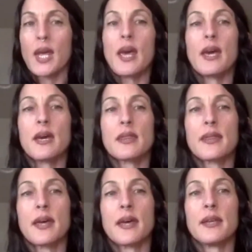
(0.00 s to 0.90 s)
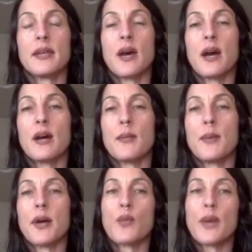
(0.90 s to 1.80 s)
And then
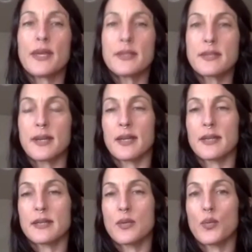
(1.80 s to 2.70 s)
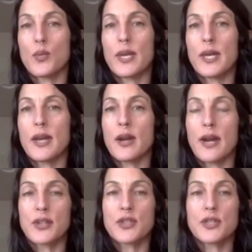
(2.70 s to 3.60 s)
on Wednesdays, we are
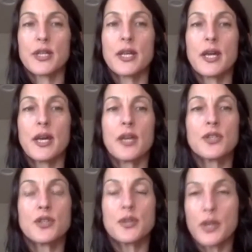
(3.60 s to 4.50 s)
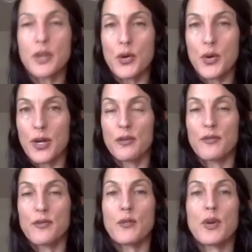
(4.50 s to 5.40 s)
actually doing a
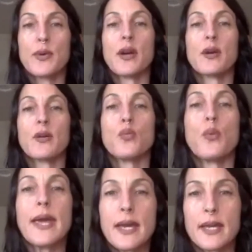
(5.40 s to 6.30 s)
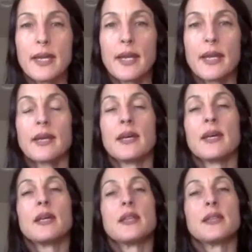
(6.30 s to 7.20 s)
choreography where we are awakening
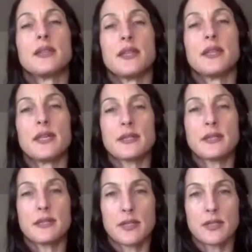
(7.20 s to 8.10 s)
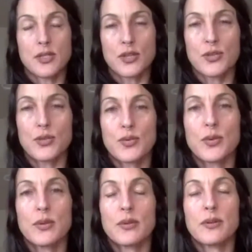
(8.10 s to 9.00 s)
these
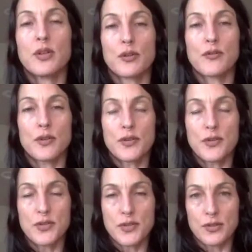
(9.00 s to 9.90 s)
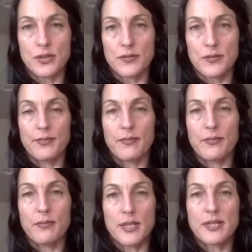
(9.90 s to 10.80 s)
two universal
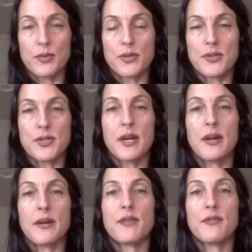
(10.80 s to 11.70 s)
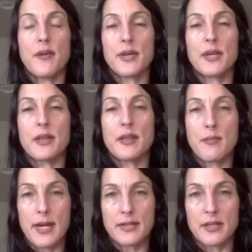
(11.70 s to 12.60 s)
principles of the feminine and the
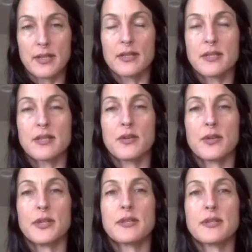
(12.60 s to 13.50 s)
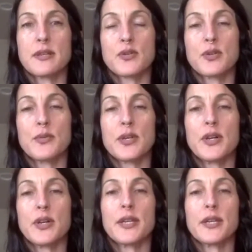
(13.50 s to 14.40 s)
masculine. So in Sanskrit, we
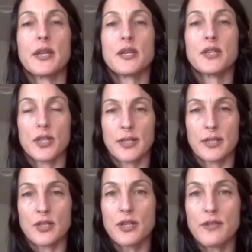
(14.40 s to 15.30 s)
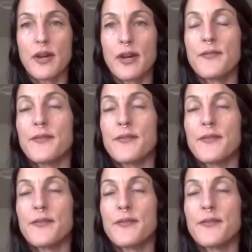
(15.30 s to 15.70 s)
call that Shakti and Shiva.